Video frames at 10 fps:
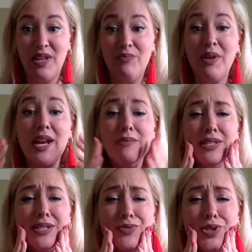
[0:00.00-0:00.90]
me, but I
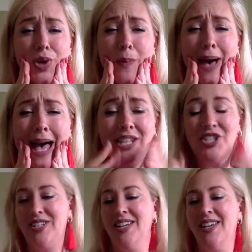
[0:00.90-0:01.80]
miss you so
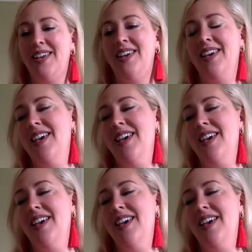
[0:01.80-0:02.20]
much.